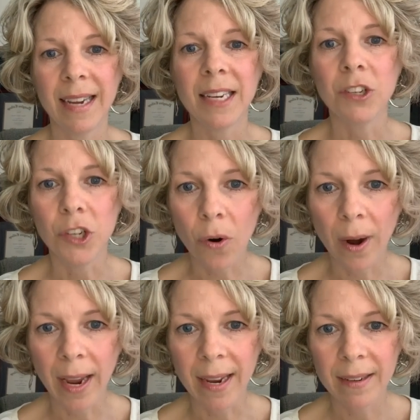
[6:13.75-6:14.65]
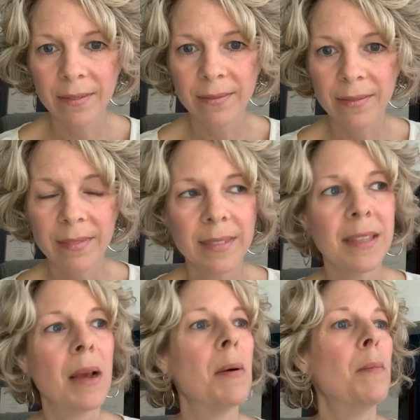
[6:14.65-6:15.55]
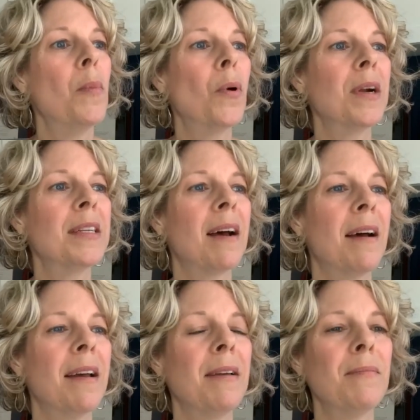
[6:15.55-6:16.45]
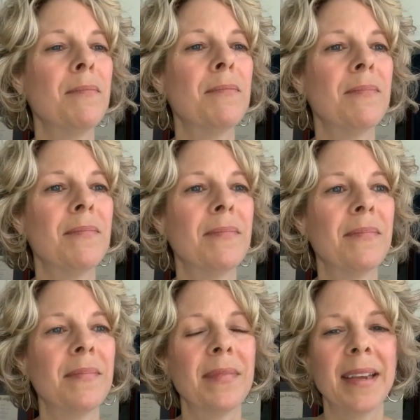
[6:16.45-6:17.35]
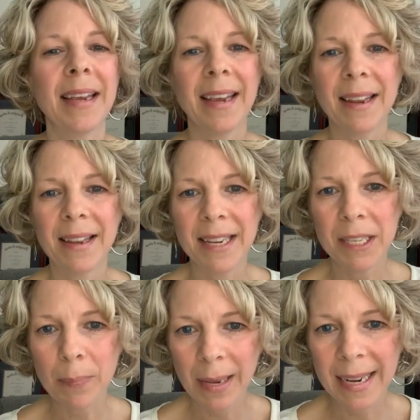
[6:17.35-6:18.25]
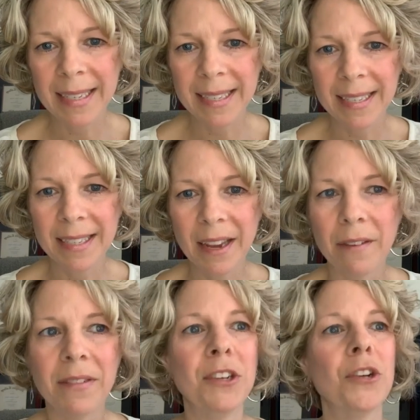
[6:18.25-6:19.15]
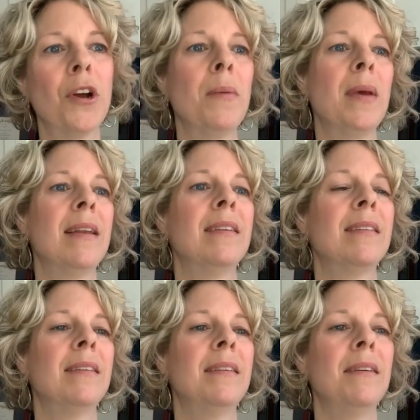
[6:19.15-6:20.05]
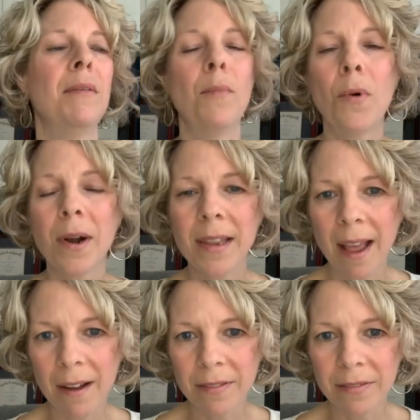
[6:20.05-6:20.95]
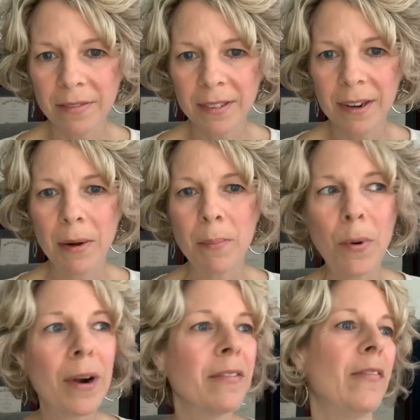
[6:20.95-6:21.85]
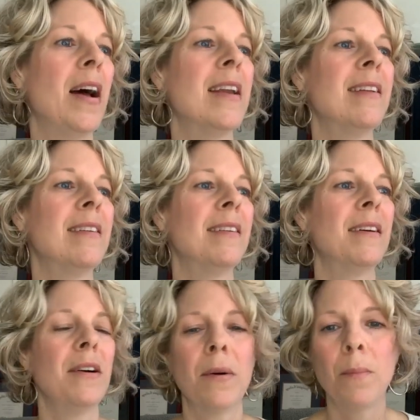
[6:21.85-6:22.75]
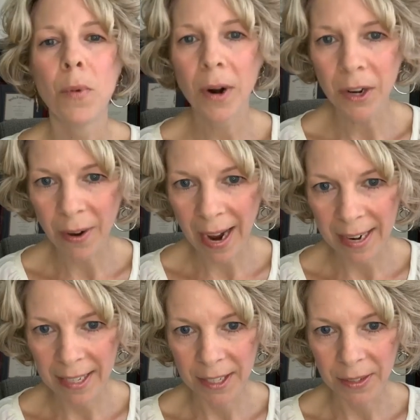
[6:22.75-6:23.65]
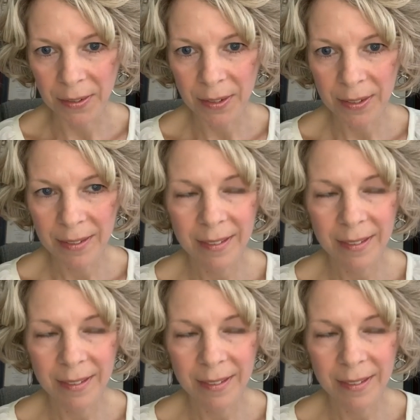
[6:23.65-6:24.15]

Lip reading: in joy, more time in these places of enjoyment, more love, more fun, more gratitude,